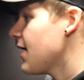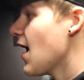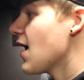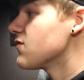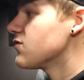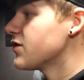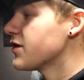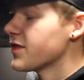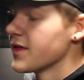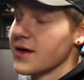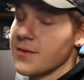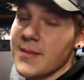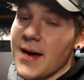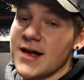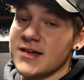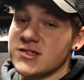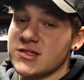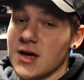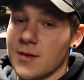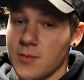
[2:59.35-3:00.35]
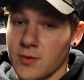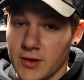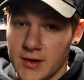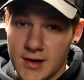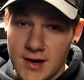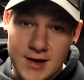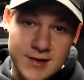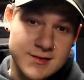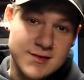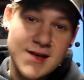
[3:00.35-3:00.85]
Everything matched up really
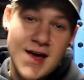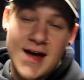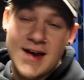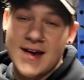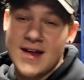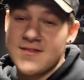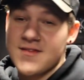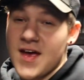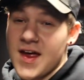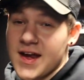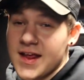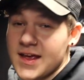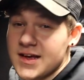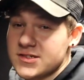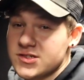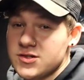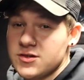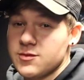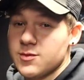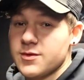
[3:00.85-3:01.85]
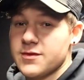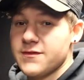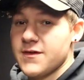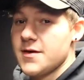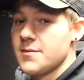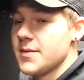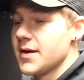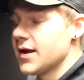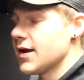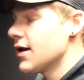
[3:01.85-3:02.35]
nicely. I didn't have any issues with
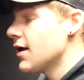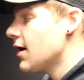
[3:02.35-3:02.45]
fitment.